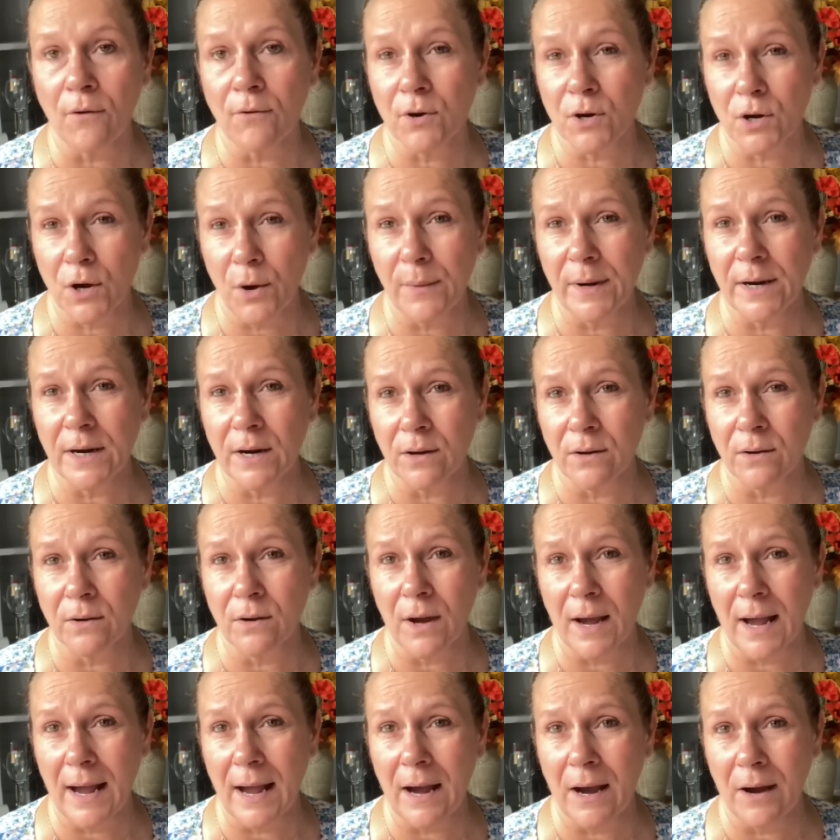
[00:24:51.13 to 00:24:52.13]
going
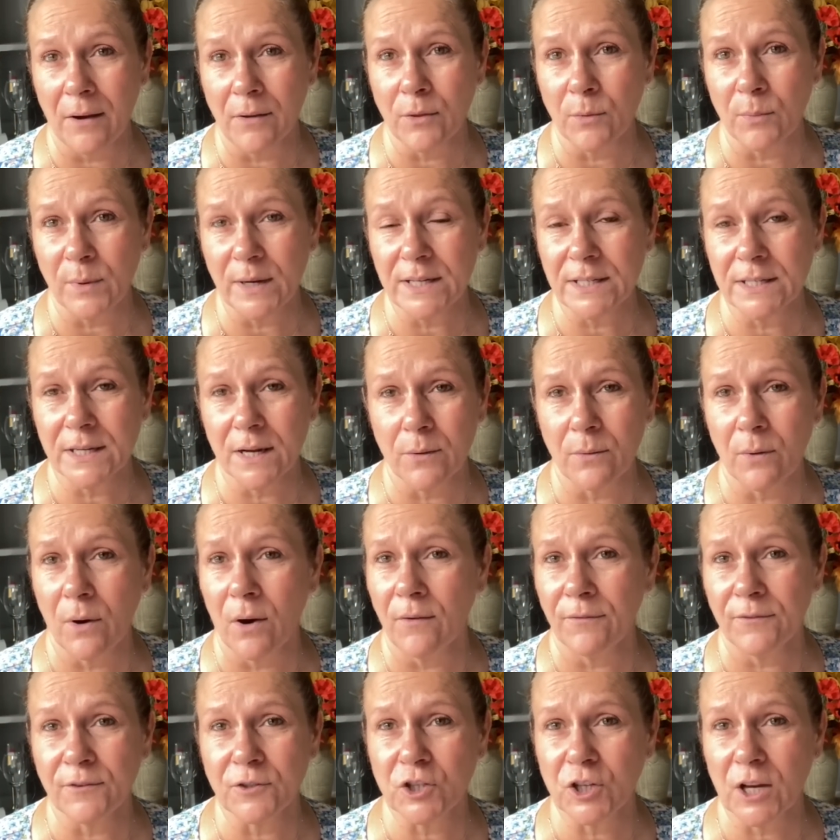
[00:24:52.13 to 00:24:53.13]
out the window,
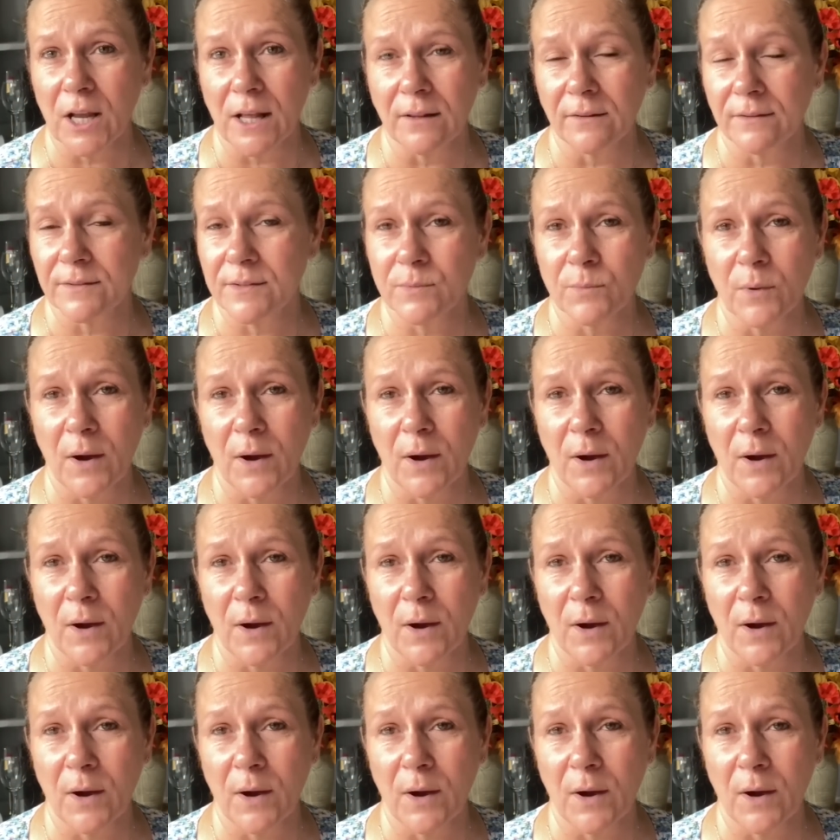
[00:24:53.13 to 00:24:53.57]
off the shelves,